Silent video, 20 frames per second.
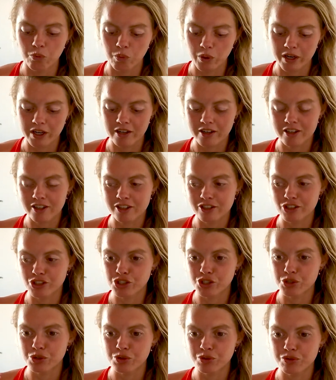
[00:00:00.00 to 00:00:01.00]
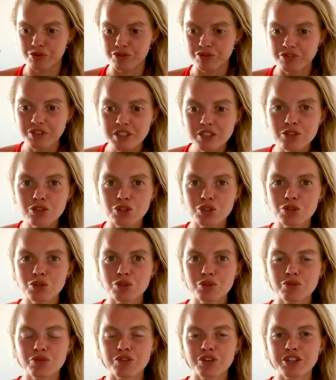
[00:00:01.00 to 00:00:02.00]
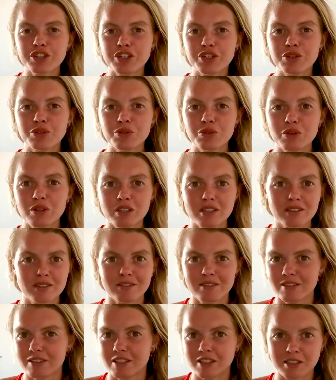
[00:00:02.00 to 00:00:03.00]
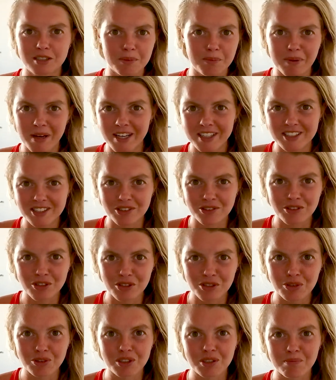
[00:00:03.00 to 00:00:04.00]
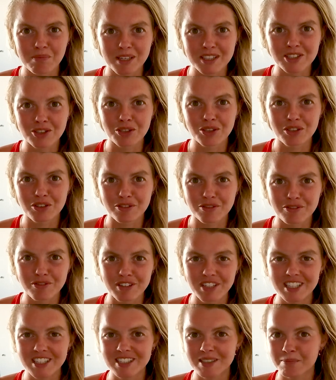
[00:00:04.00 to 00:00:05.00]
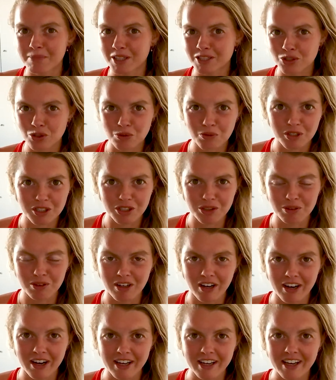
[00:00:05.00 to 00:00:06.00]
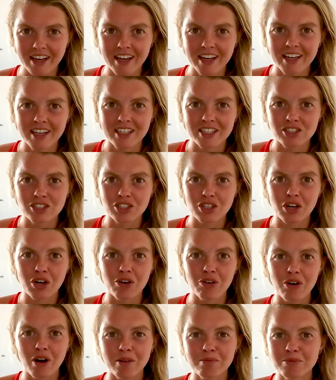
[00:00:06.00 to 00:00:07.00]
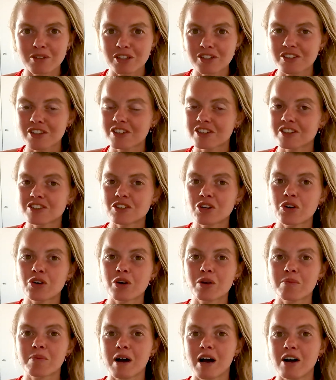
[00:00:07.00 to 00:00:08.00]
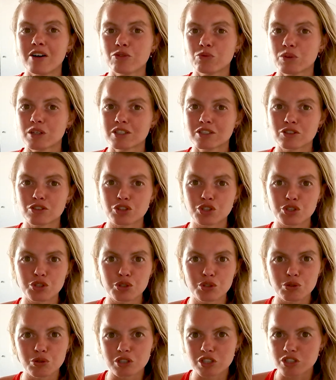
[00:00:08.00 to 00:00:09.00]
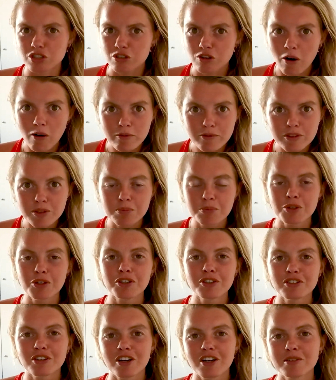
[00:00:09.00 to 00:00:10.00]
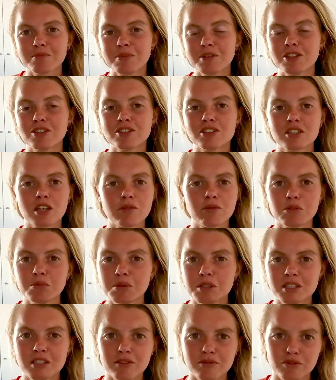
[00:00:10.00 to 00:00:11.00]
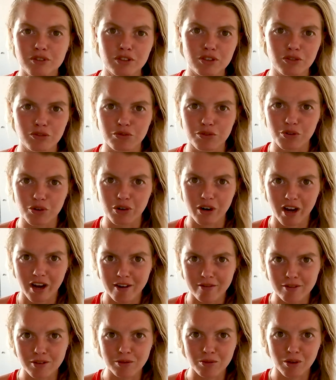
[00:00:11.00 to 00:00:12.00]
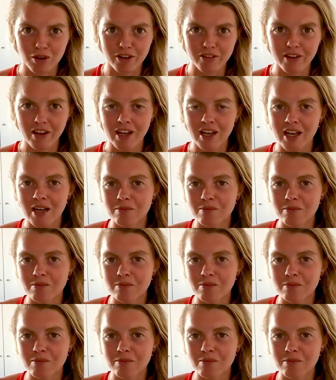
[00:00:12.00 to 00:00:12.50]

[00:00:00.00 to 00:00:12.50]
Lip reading: Whether a shoe feels good for you, it depends on you. It depends on your feet, depends on what you like. So I'm not gonna talk about whether the shoe is comfortable or not, because that will be different for everyone.